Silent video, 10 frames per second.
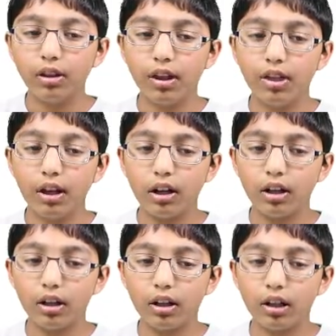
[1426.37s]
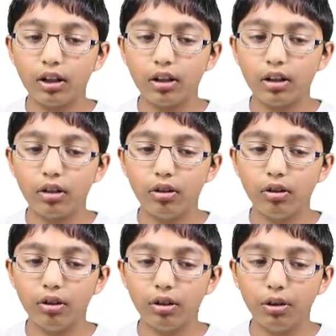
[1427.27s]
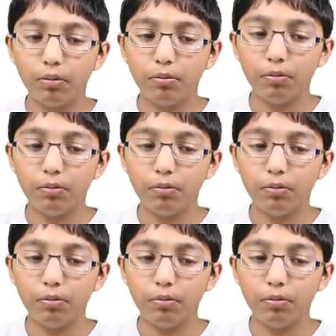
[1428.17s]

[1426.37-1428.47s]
And then click on